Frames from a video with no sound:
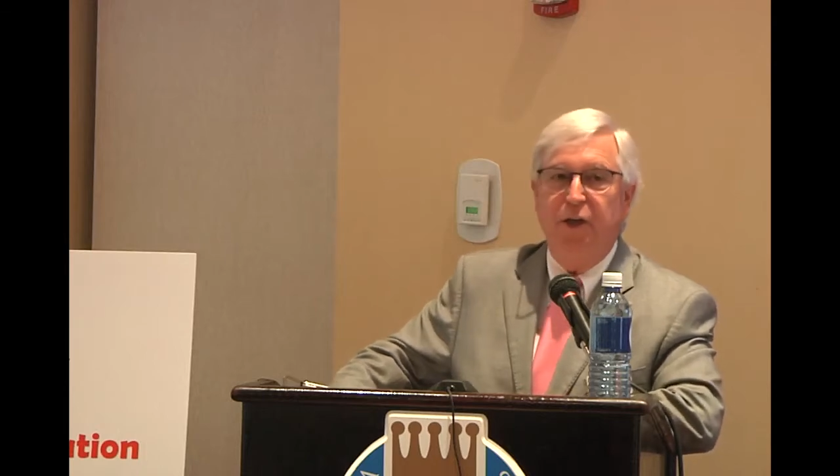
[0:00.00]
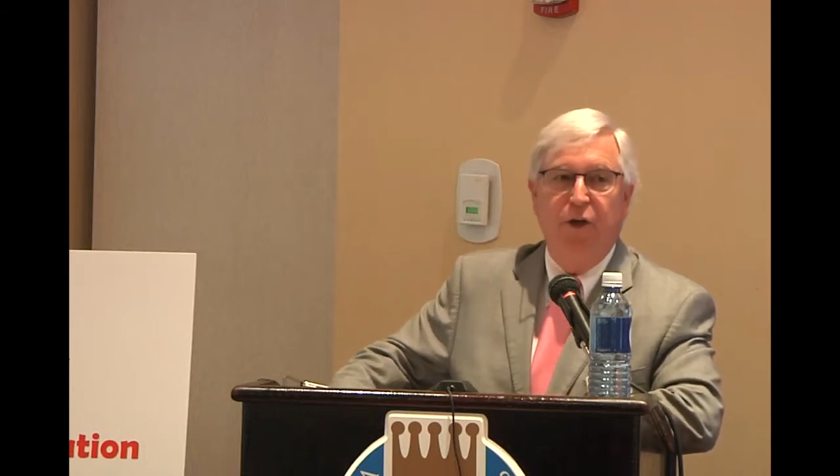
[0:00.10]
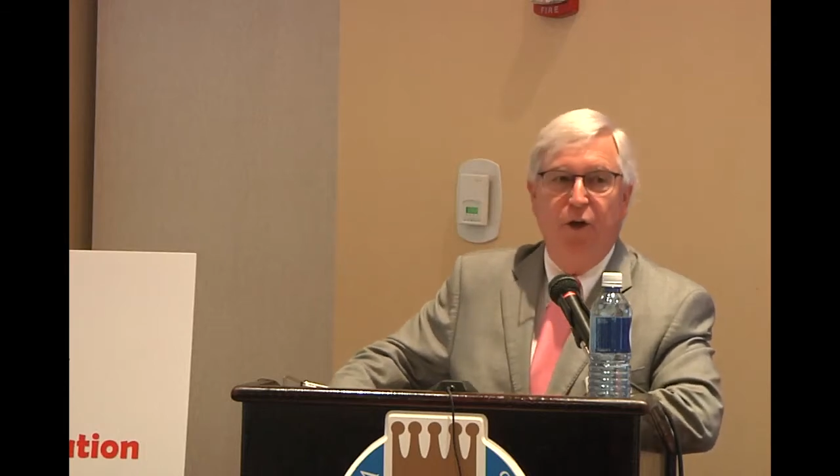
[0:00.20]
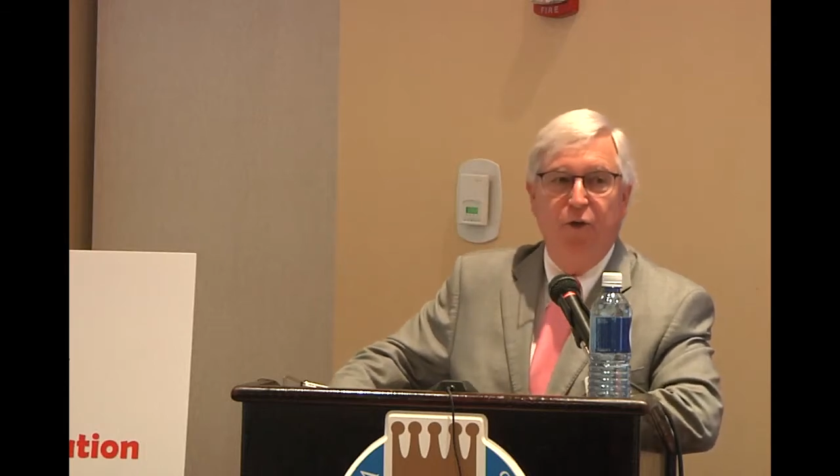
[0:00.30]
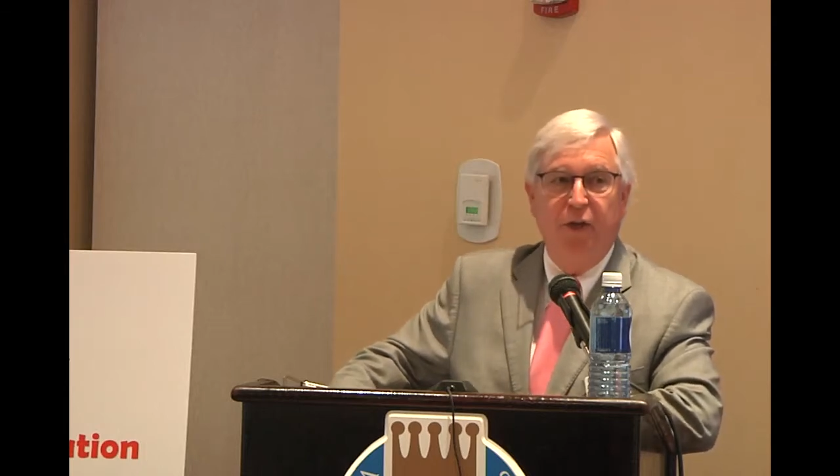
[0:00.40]
you
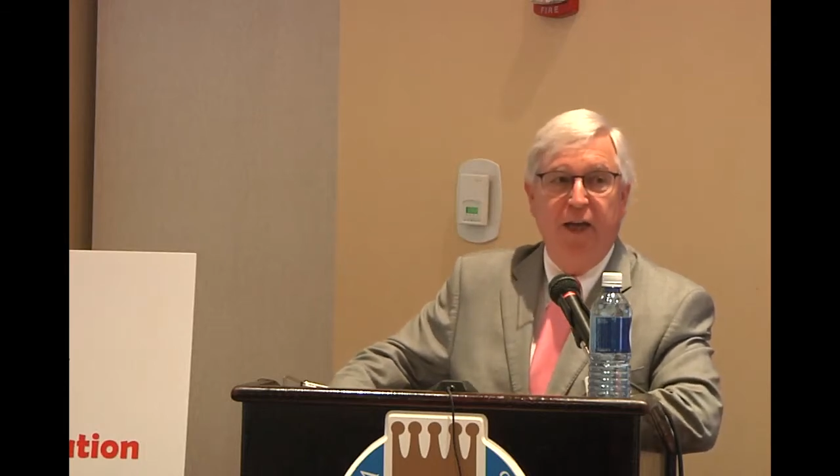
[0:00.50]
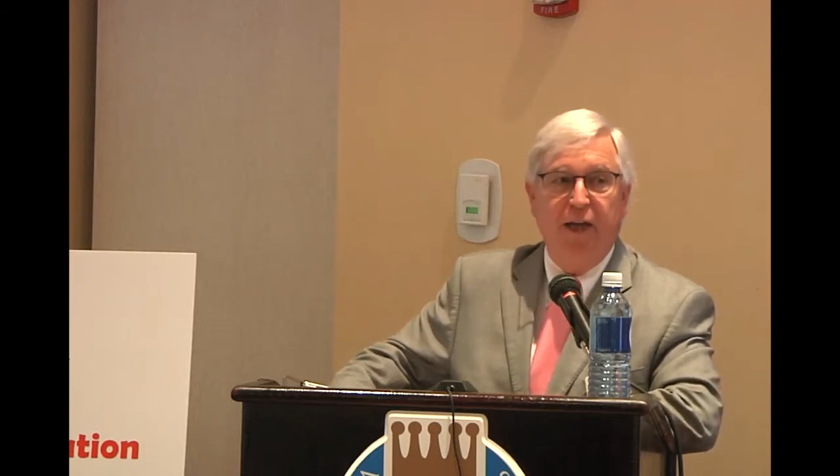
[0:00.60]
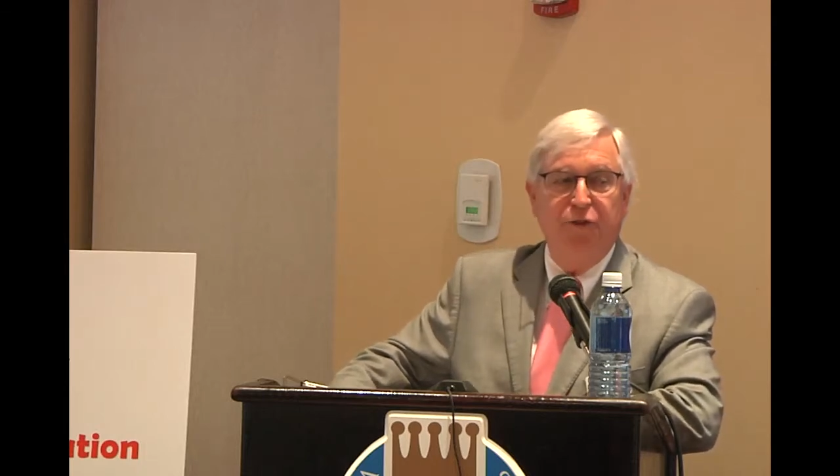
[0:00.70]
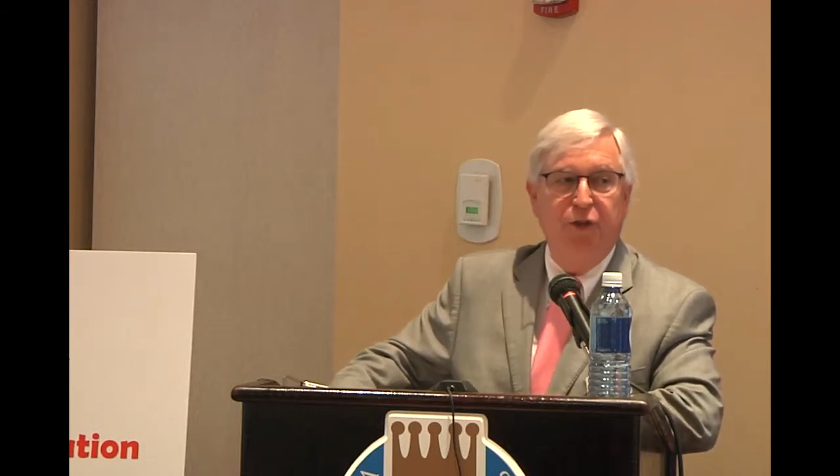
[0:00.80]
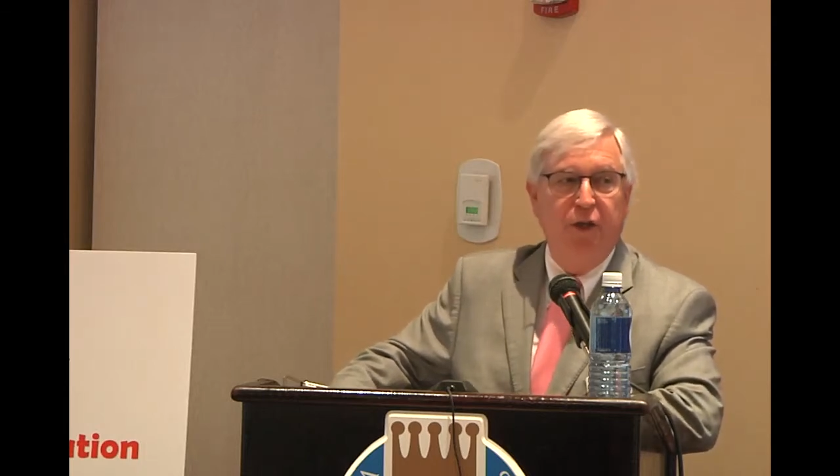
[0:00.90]
know that
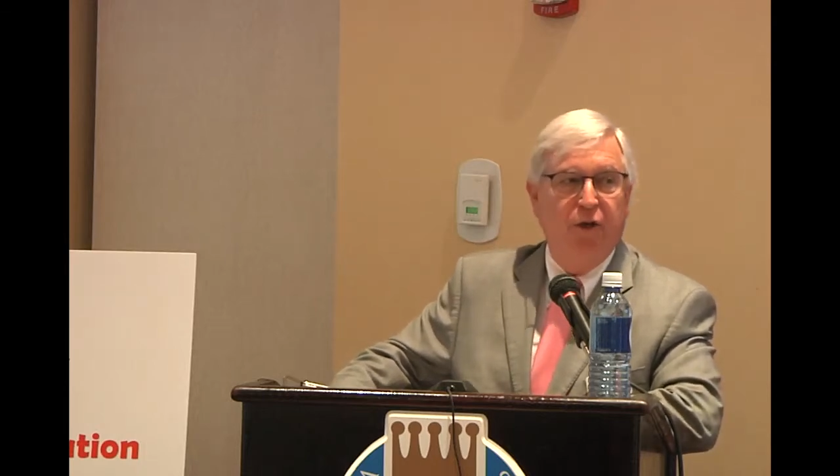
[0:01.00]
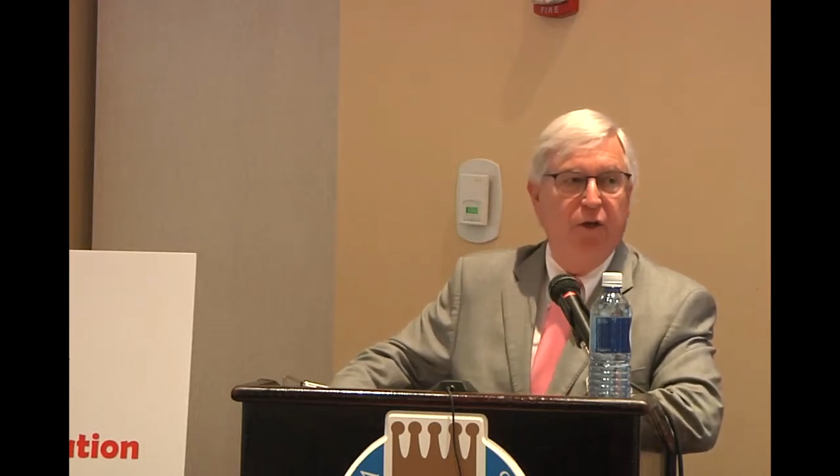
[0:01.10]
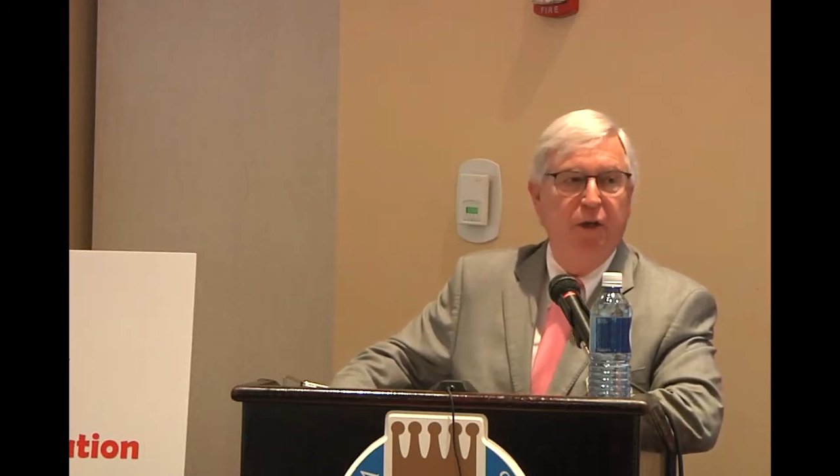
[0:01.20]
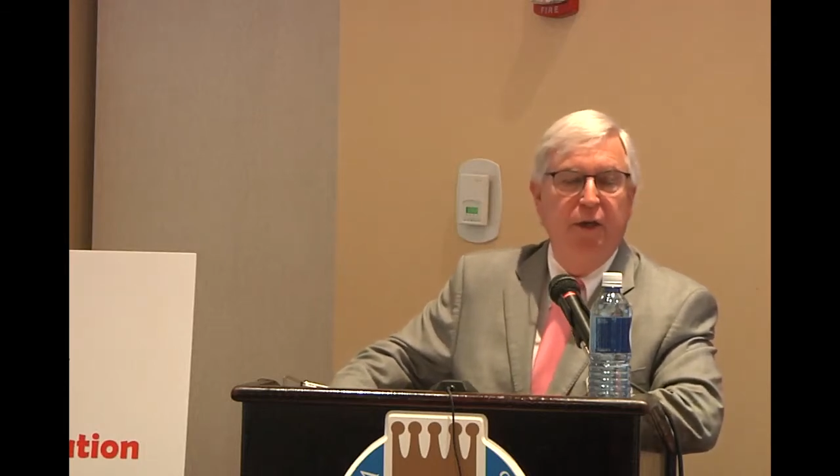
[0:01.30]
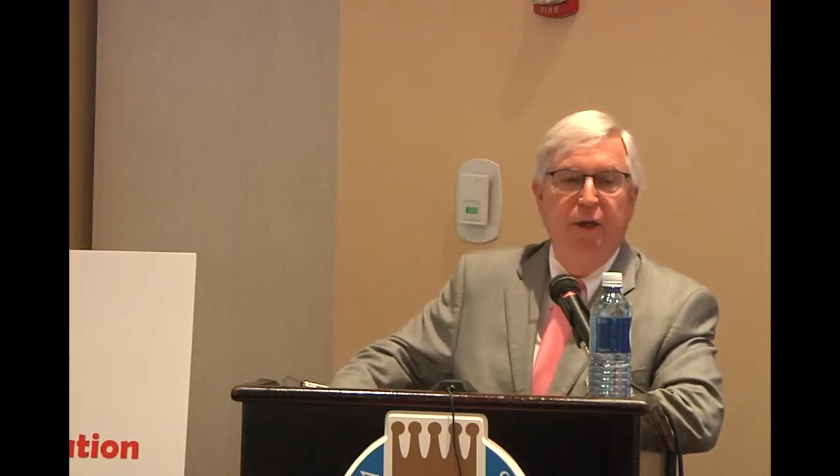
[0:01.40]
next
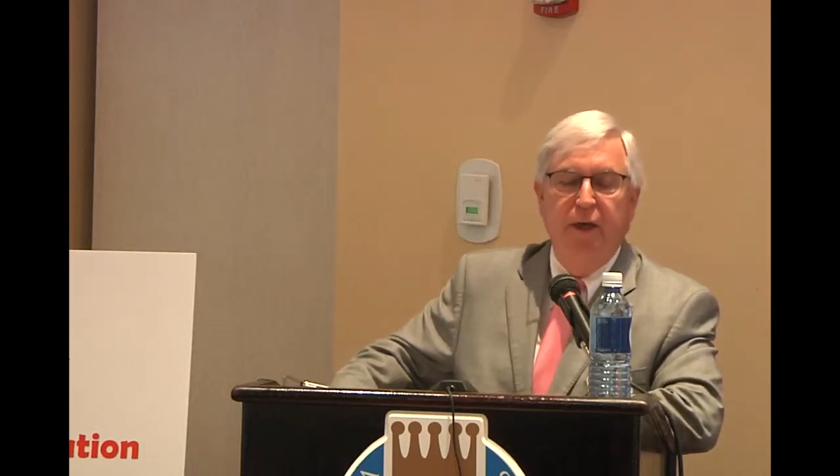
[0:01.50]
year,